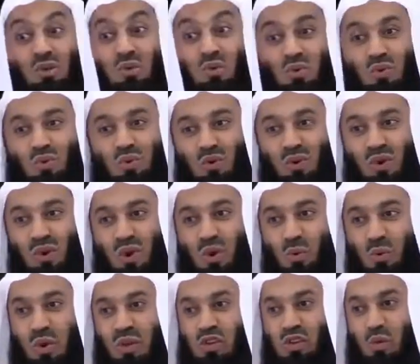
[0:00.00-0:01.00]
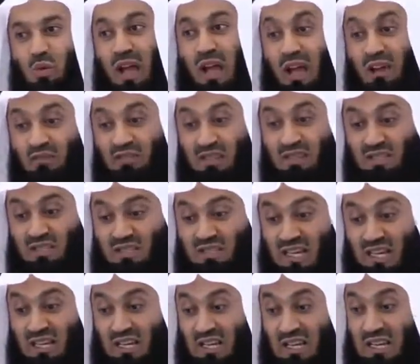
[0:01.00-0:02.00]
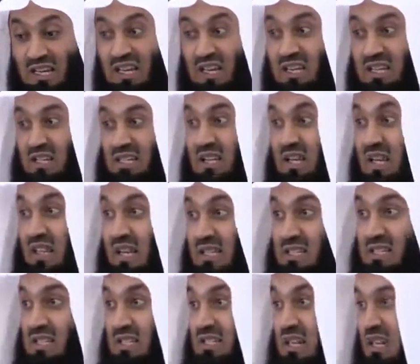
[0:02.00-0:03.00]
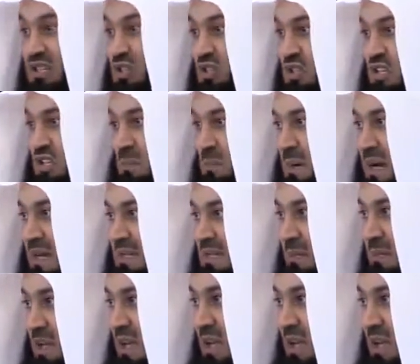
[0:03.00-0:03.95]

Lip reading: you when you haven't taken heed. That's the dangerous part.